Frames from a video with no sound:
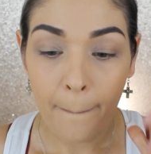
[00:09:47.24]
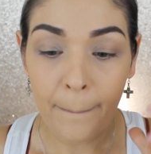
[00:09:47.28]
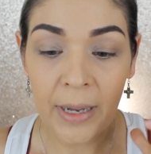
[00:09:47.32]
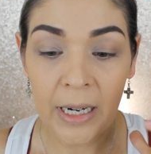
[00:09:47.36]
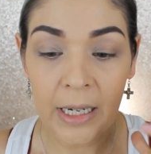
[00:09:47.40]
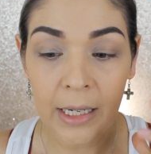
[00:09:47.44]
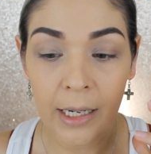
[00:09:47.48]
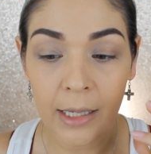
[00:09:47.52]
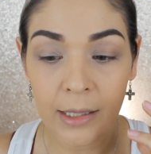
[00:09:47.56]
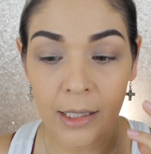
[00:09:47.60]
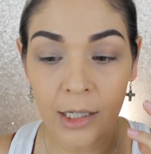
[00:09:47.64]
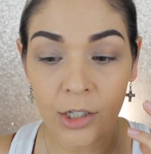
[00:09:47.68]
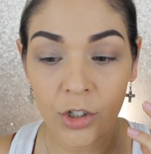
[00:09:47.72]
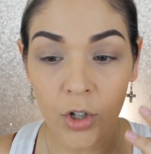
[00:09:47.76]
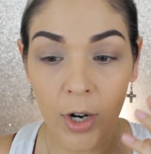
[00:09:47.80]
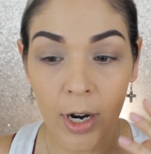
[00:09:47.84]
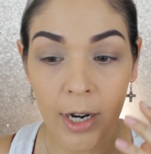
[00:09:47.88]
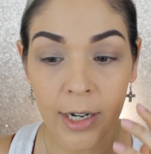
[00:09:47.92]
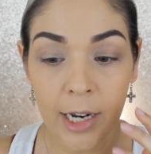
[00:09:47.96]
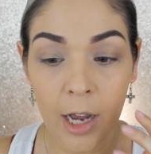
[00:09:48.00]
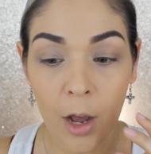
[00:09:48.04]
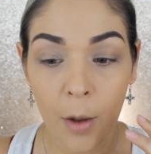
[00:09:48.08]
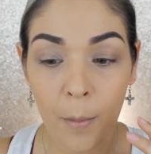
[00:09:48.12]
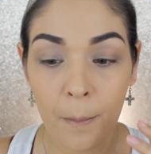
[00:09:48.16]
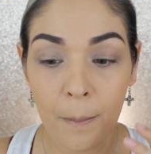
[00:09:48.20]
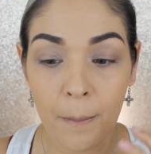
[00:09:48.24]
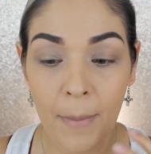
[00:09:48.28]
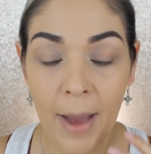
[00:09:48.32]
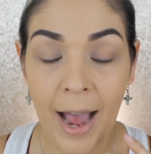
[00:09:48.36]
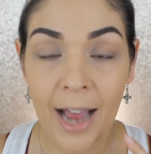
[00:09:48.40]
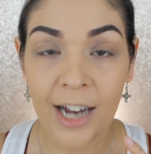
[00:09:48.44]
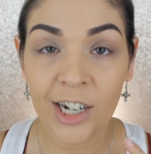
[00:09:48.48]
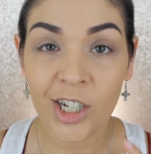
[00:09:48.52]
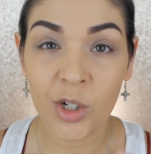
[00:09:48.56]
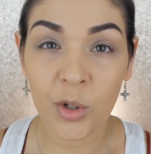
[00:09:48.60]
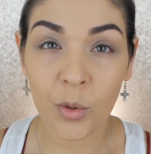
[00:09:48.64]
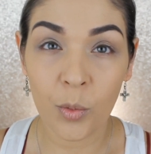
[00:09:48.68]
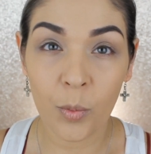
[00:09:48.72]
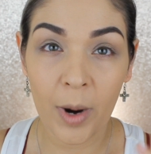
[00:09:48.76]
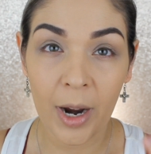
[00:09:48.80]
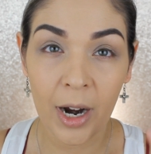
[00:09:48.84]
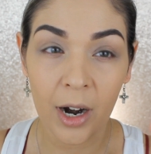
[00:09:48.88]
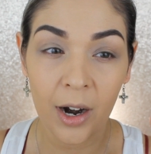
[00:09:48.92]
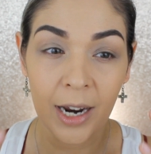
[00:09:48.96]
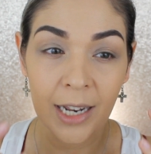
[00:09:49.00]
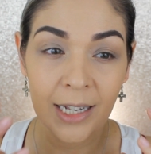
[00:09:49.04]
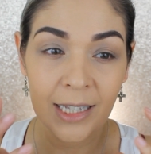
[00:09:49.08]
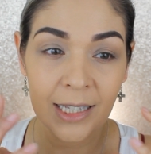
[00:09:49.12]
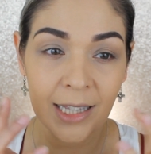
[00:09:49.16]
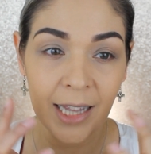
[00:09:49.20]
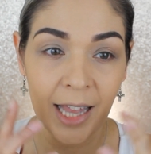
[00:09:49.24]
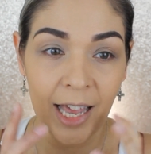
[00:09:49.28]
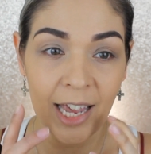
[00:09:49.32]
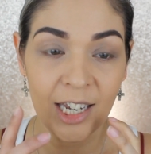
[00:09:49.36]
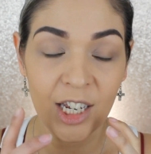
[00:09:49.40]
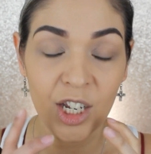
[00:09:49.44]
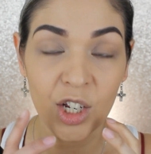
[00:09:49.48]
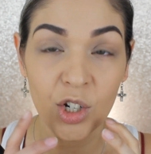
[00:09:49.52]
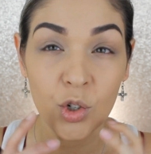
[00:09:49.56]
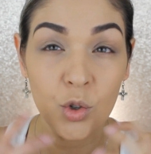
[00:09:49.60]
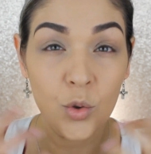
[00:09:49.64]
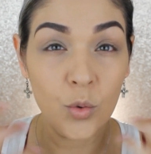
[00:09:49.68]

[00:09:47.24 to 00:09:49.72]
But it doesn't dry down matte to where it's like